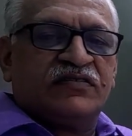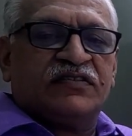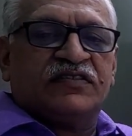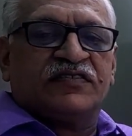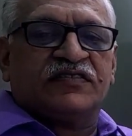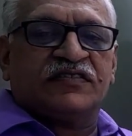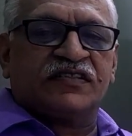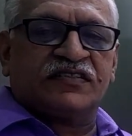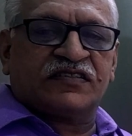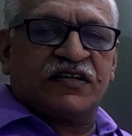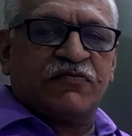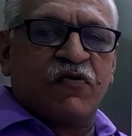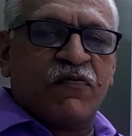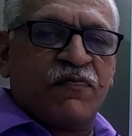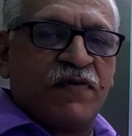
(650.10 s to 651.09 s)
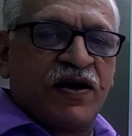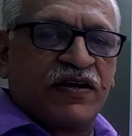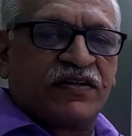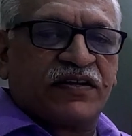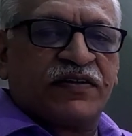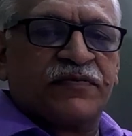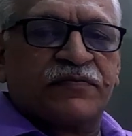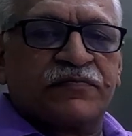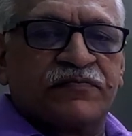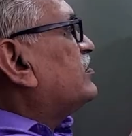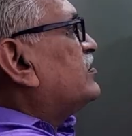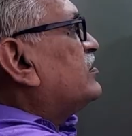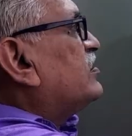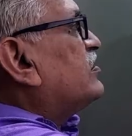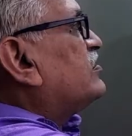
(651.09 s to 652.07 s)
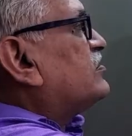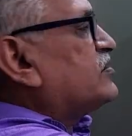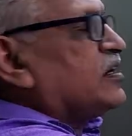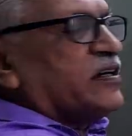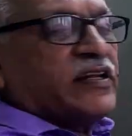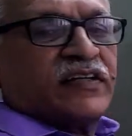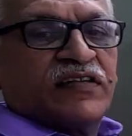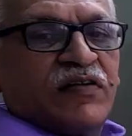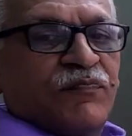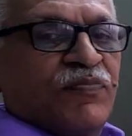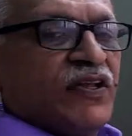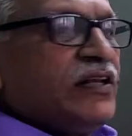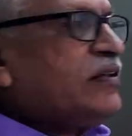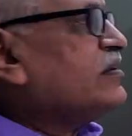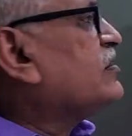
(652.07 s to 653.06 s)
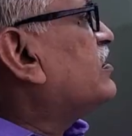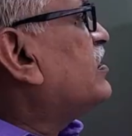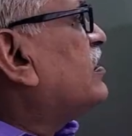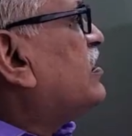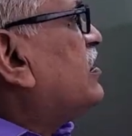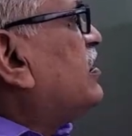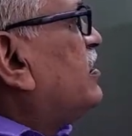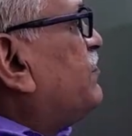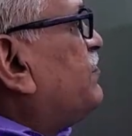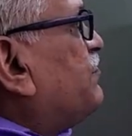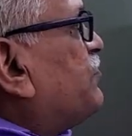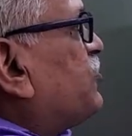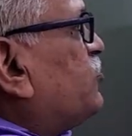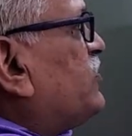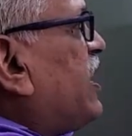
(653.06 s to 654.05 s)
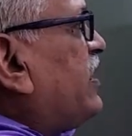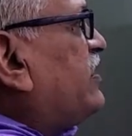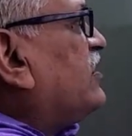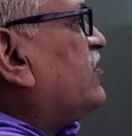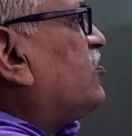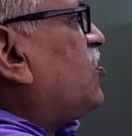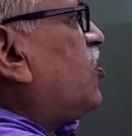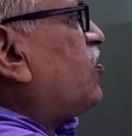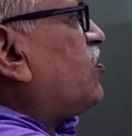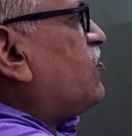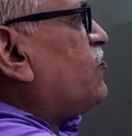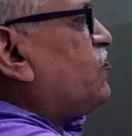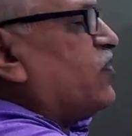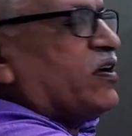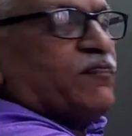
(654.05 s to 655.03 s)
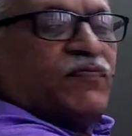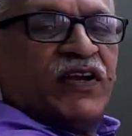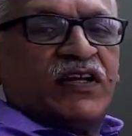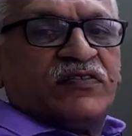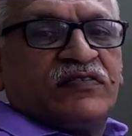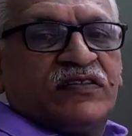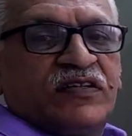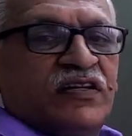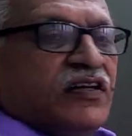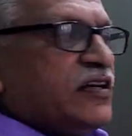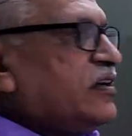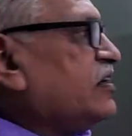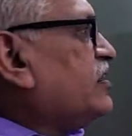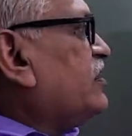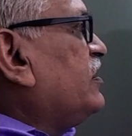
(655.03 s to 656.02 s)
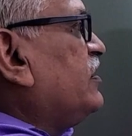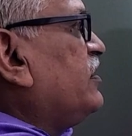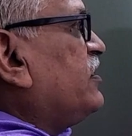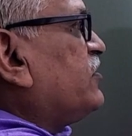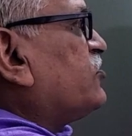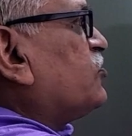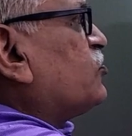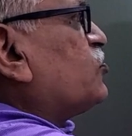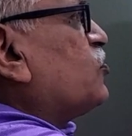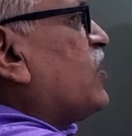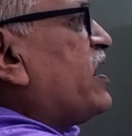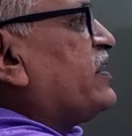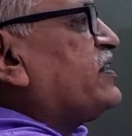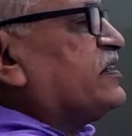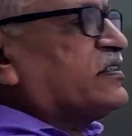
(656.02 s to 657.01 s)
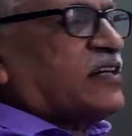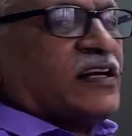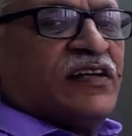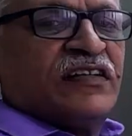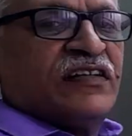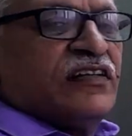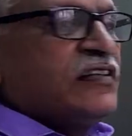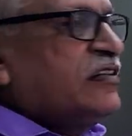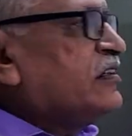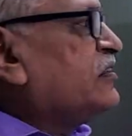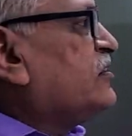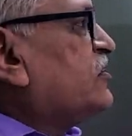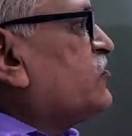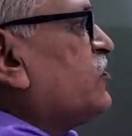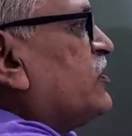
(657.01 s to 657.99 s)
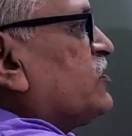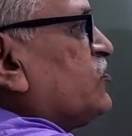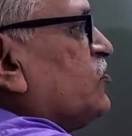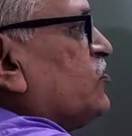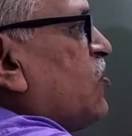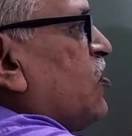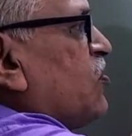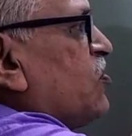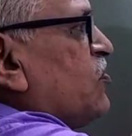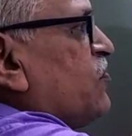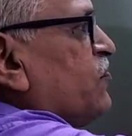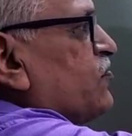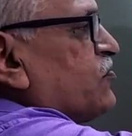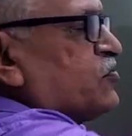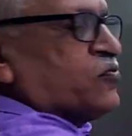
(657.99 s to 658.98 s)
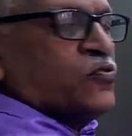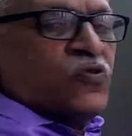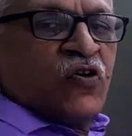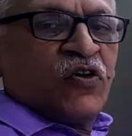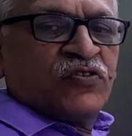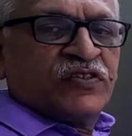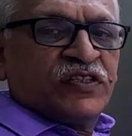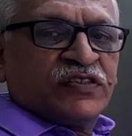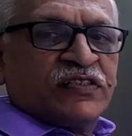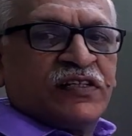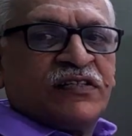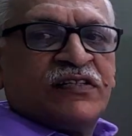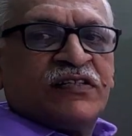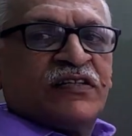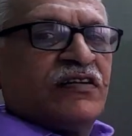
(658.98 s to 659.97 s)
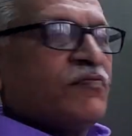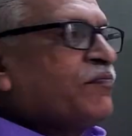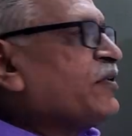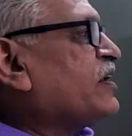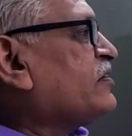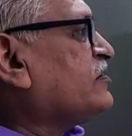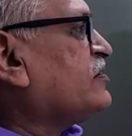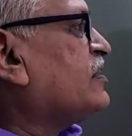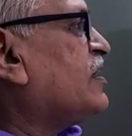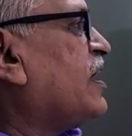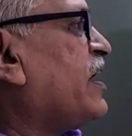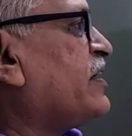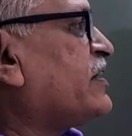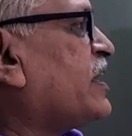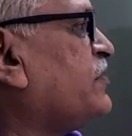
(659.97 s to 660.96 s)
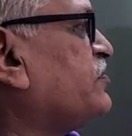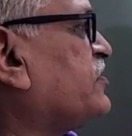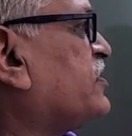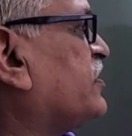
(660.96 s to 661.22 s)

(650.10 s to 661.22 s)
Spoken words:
This is the scheme of marking. Third example, prove that log of 1 plus e raised to 2i theta is equal to log of 2 cos theta plus I times